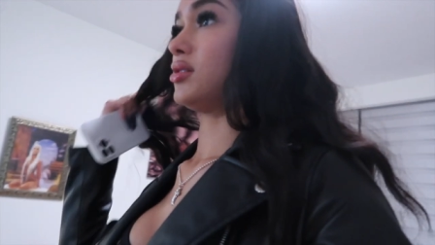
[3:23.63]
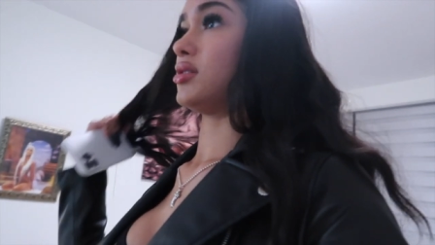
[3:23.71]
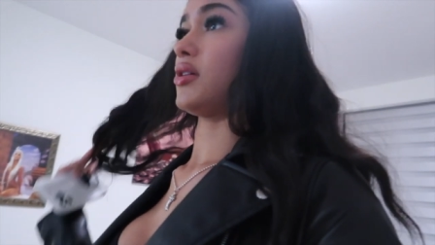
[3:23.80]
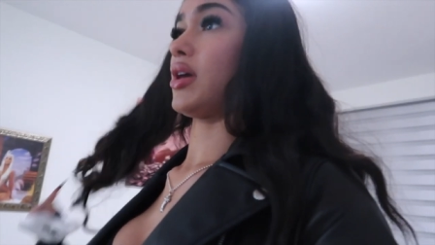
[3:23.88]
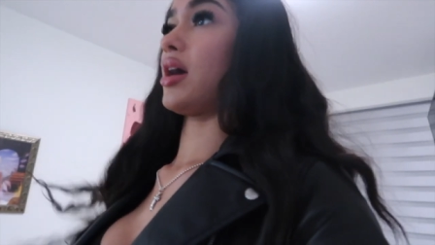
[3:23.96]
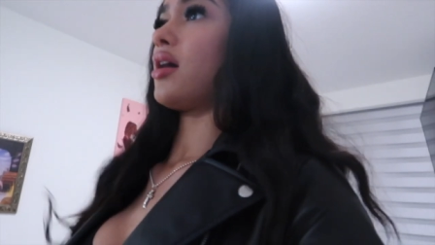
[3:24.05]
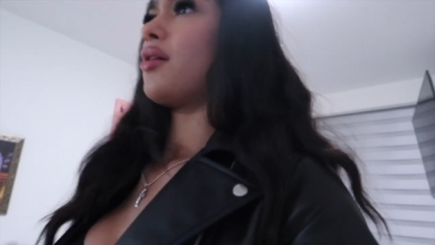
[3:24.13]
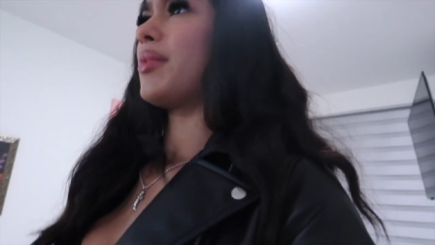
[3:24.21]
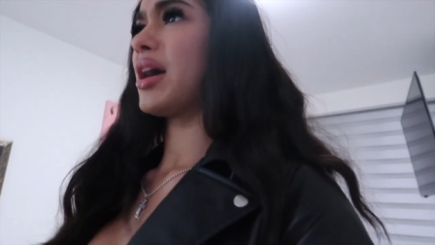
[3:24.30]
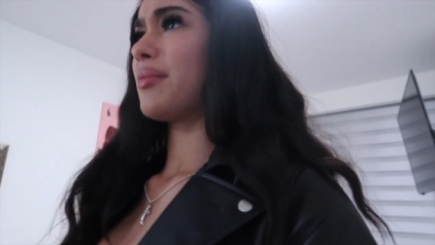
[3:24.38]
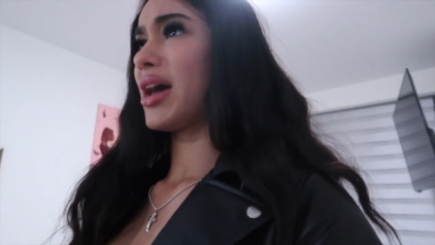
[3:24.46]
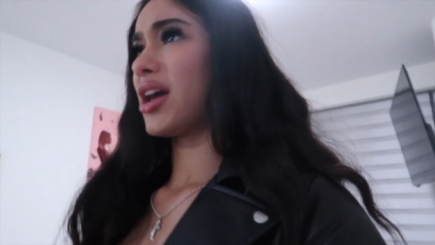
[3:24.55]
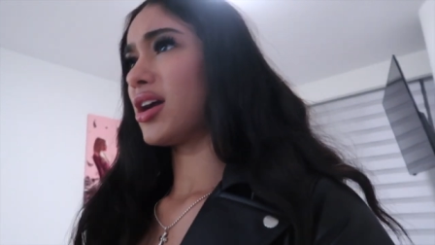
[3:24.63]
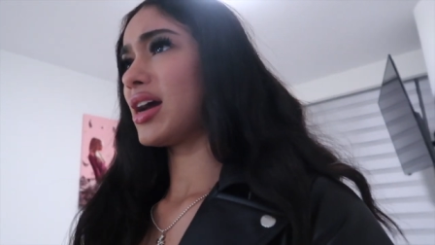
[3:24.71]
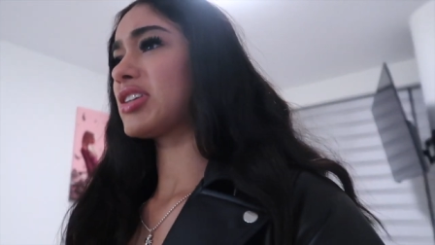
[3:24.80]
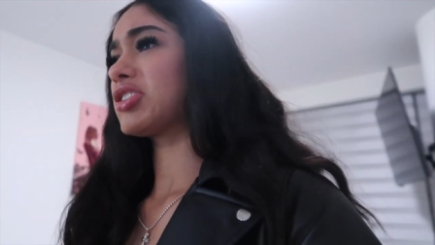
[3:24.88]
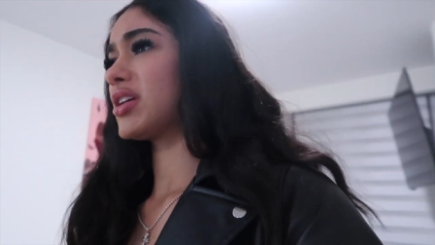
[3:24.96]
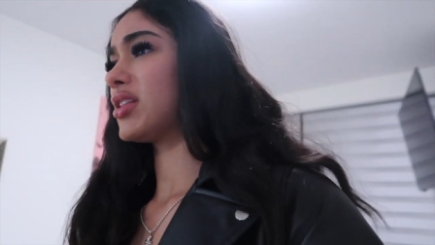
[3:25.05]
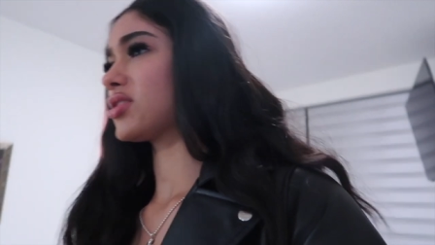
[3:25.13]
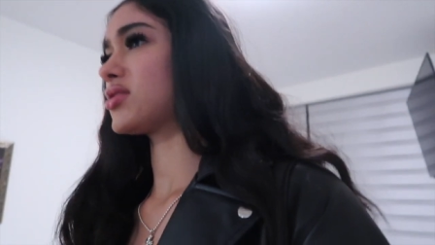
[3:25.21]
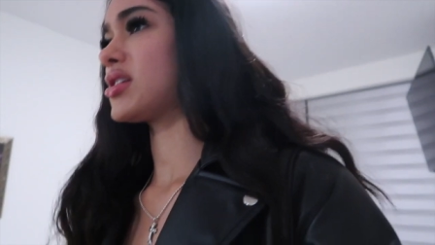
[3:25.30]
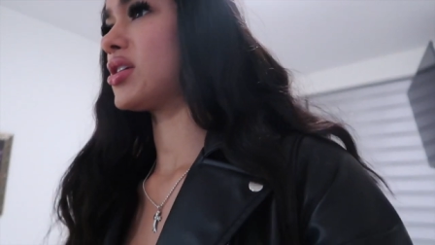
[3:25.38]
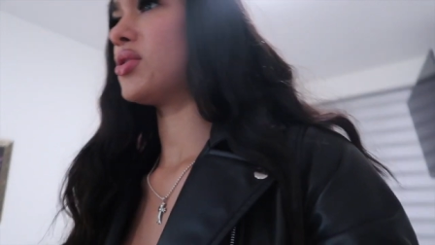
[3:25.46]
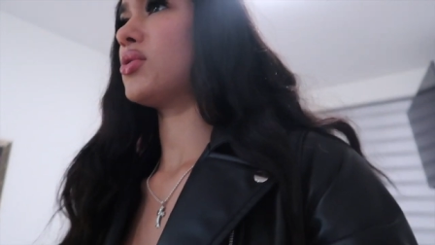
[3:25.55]
So yeah. Oh my god, my hair actually
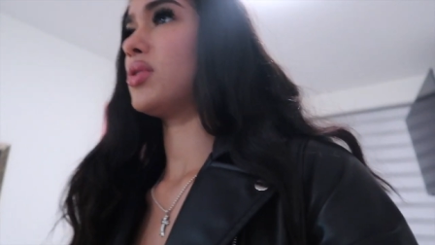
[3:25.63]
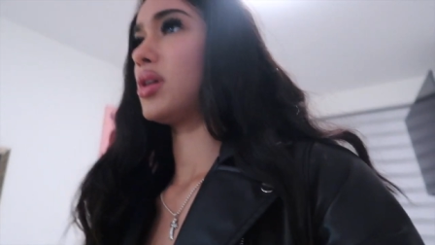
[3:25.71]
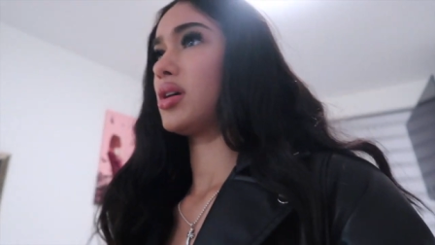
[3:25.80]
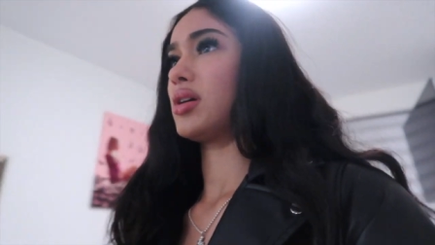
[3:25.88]
looked cute